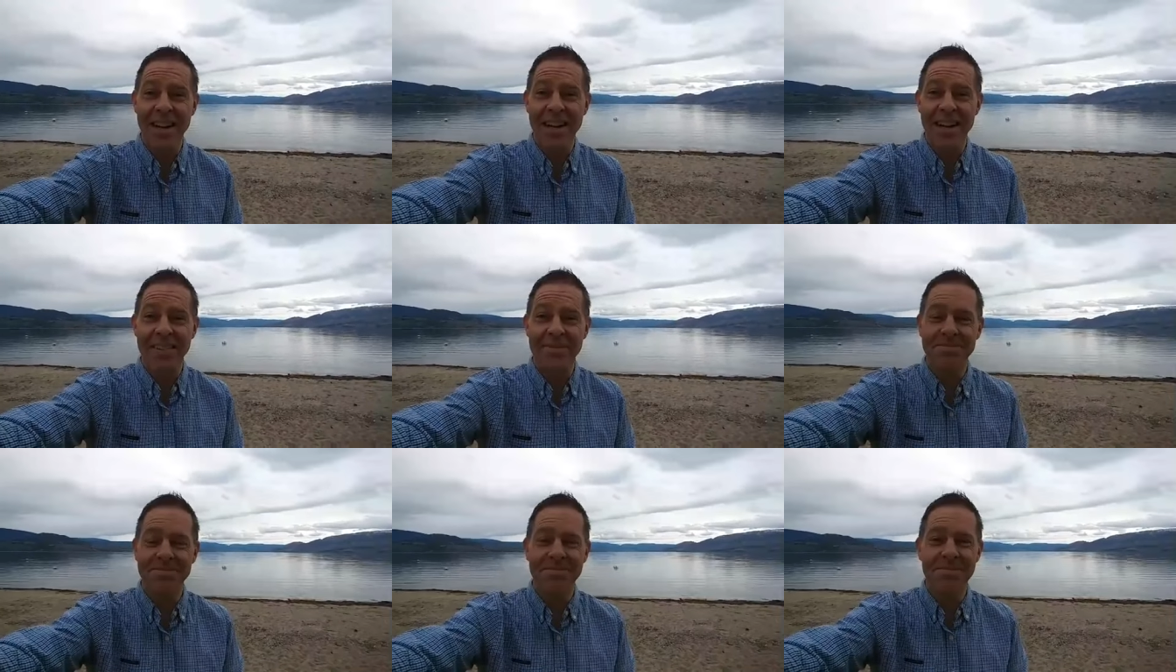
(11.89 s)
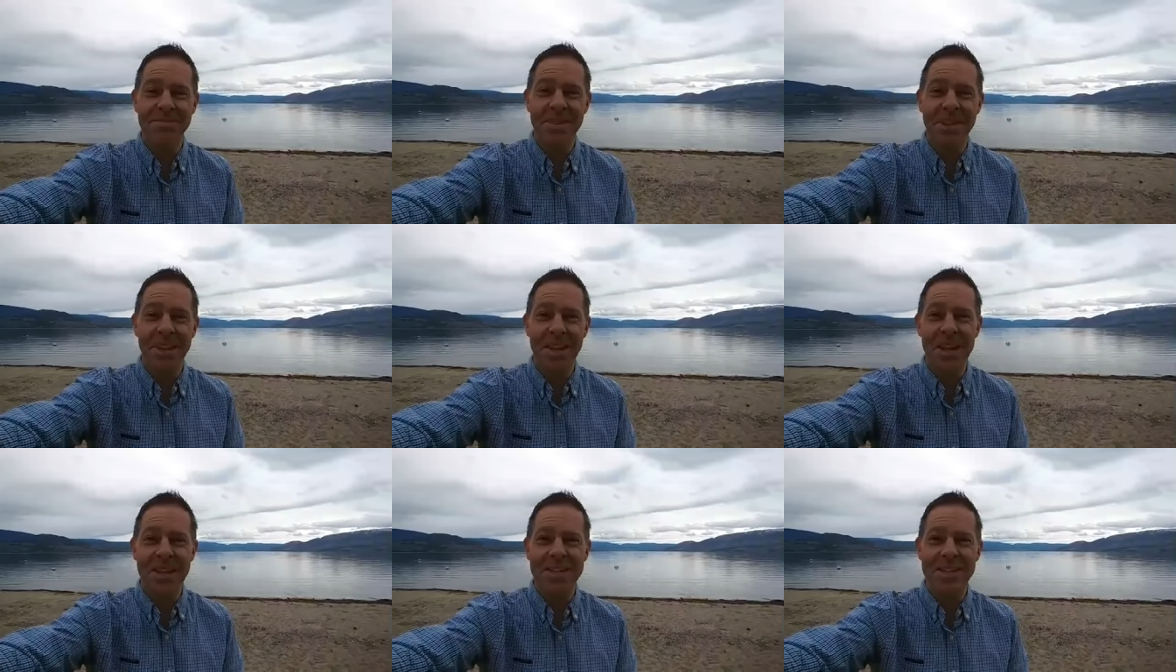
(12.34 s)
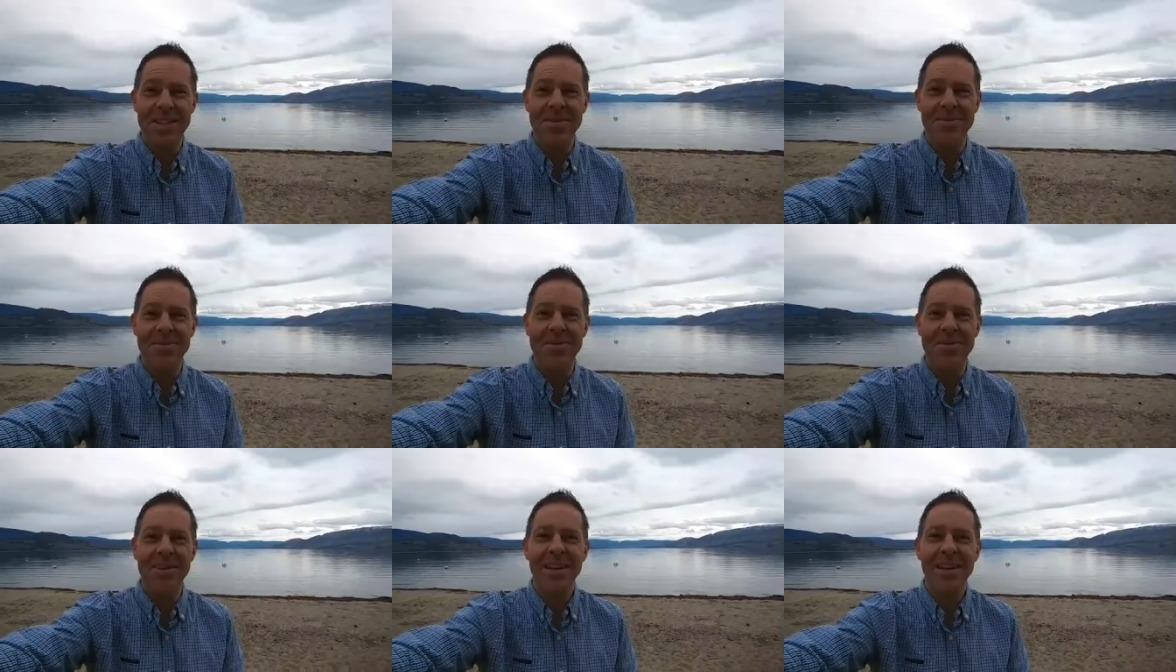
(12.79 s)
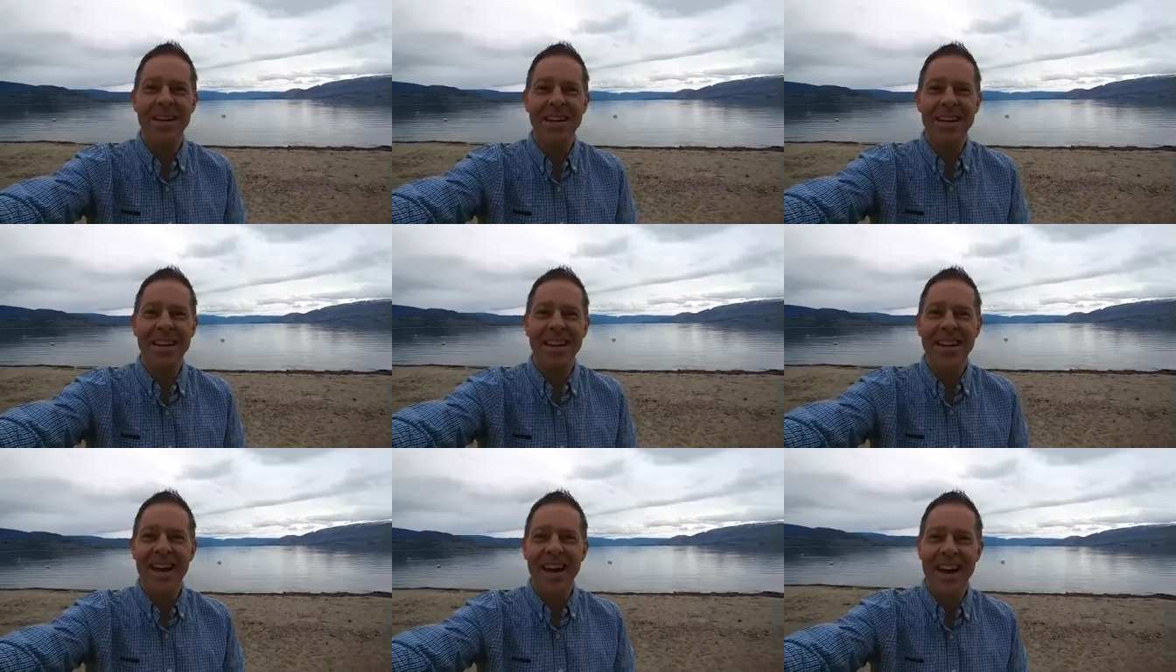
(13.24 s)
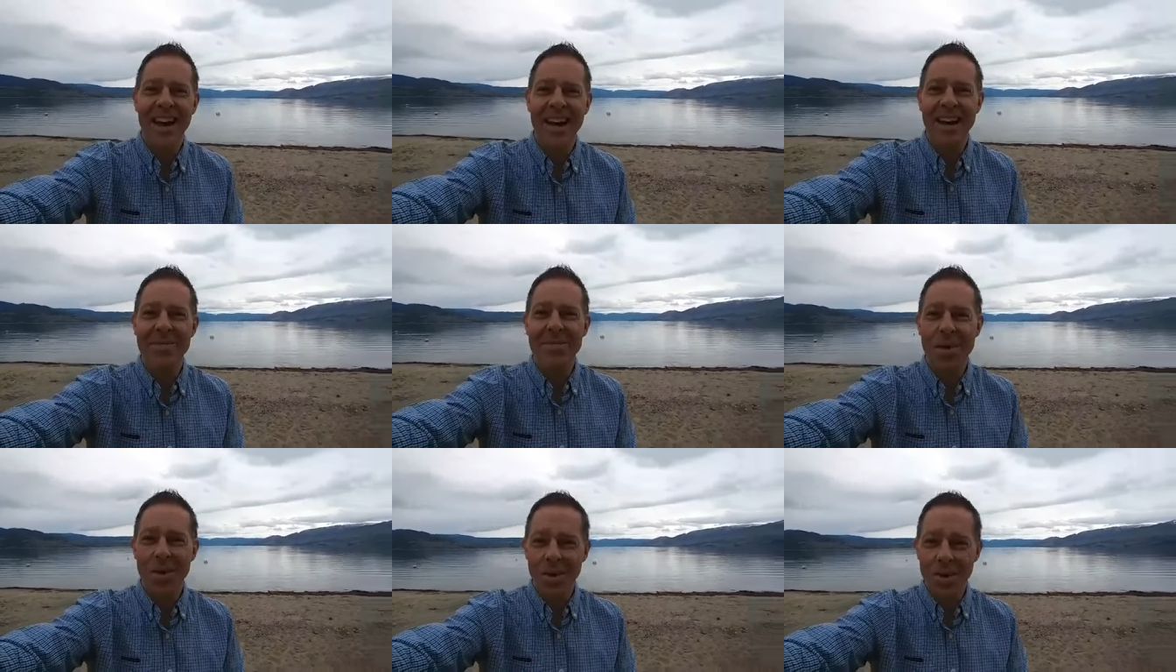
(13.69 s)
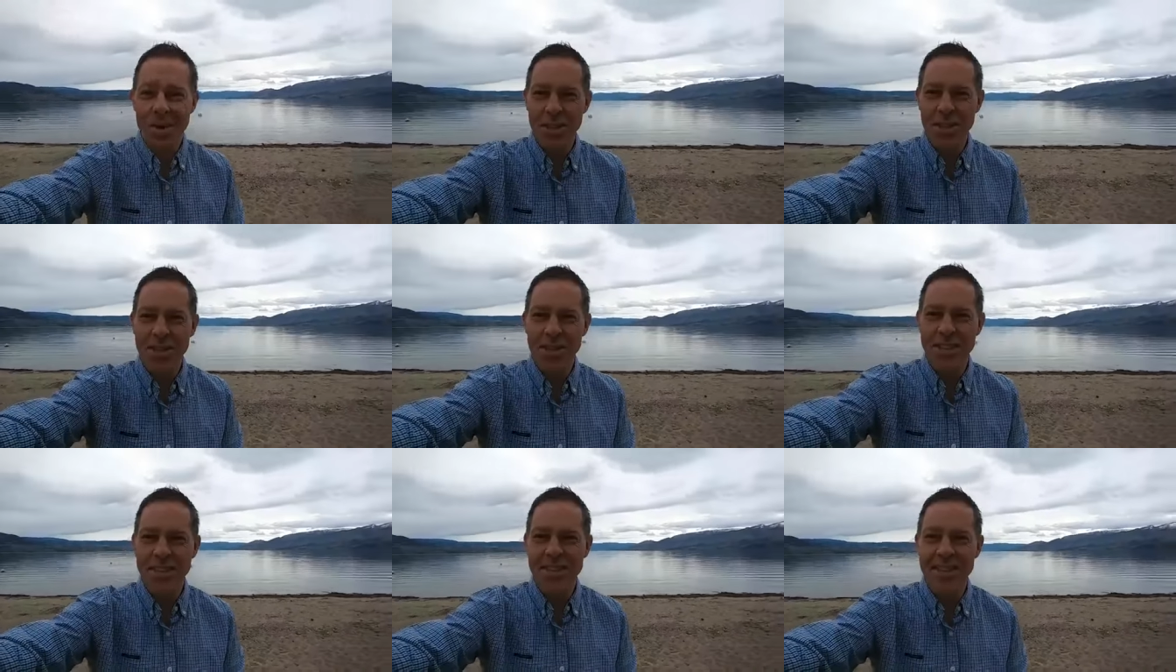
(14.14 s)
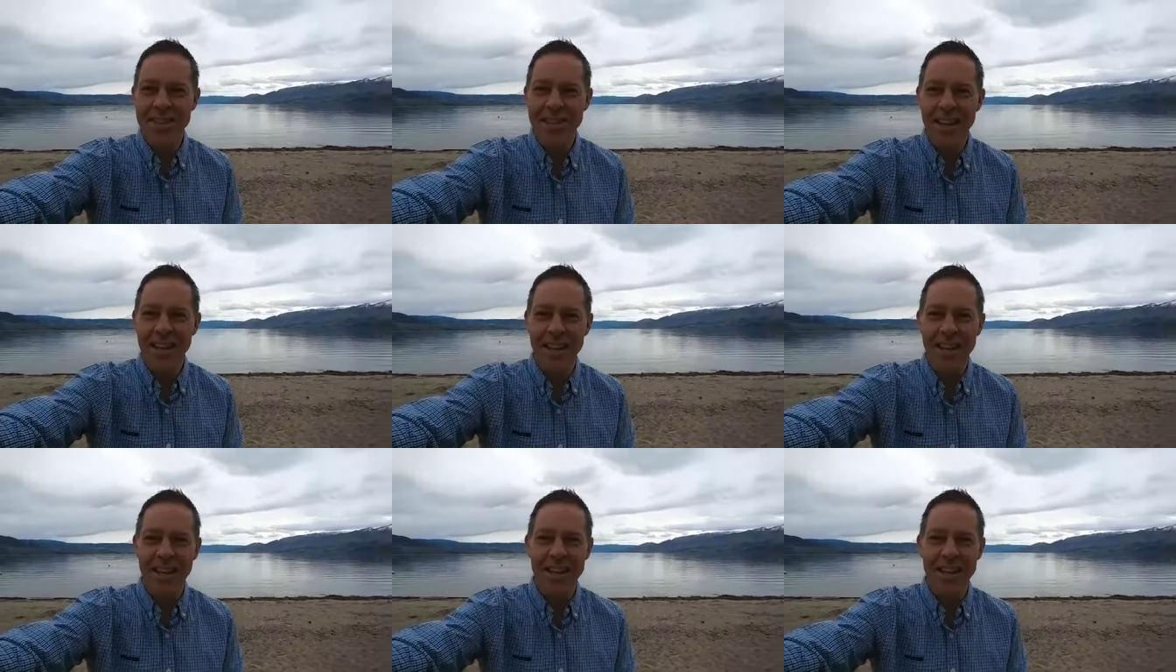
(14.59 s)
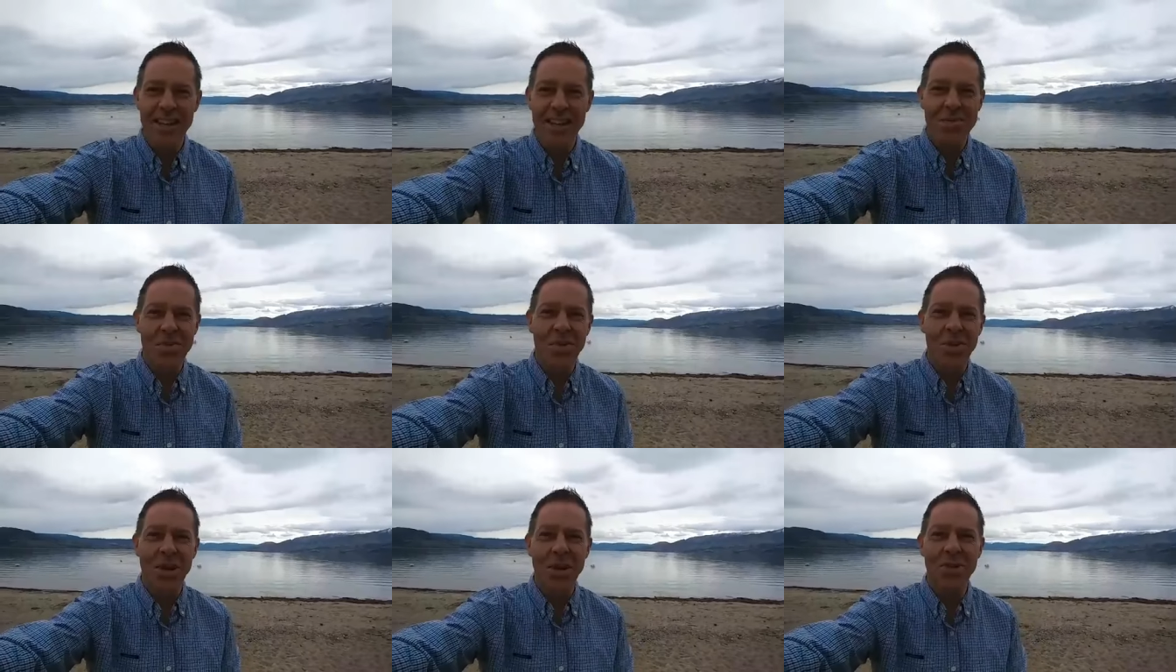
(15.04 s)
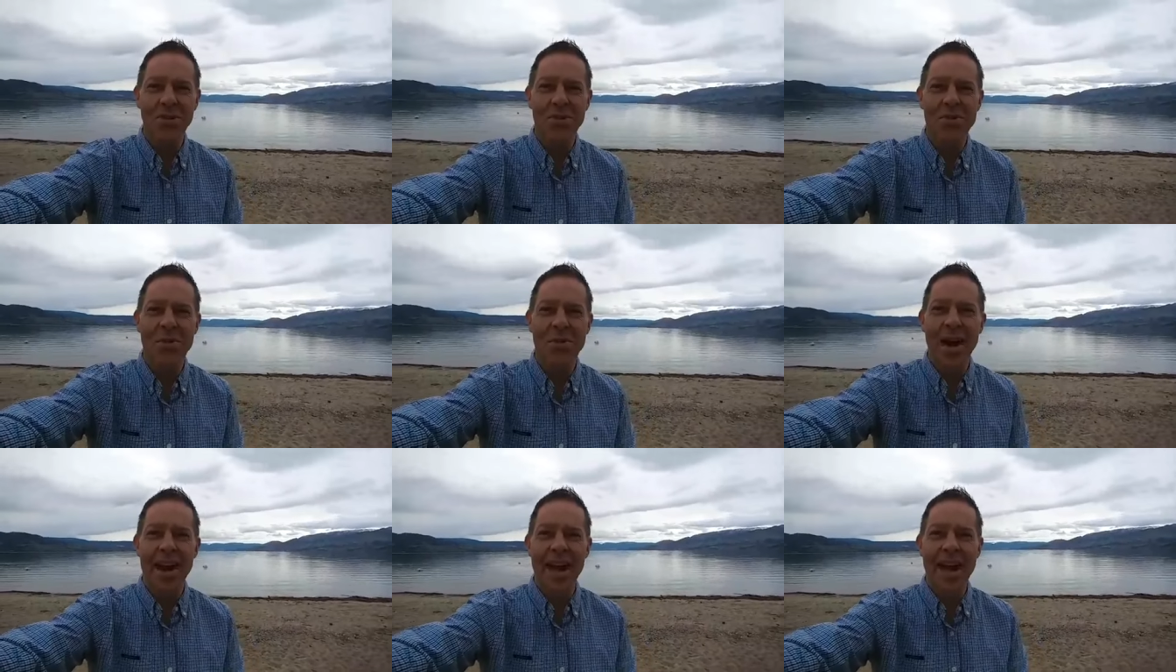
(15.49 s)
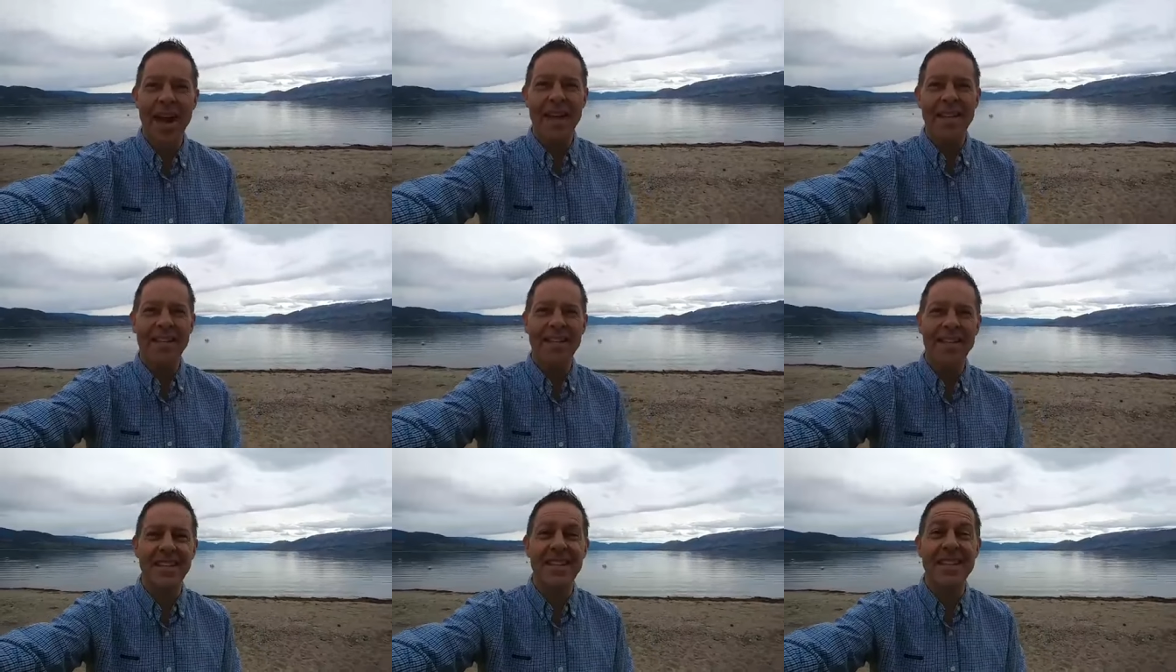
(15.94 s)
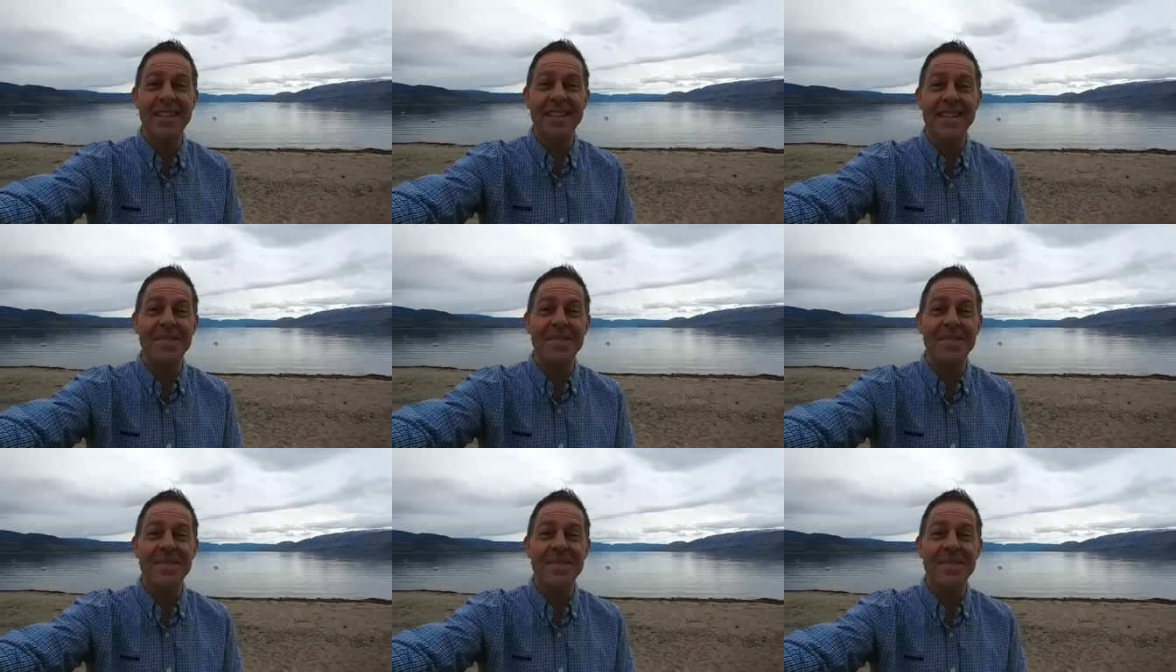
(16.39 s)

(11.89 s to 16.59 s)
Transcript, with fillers: Um, lots of uh, emotions uh, swirling through my head.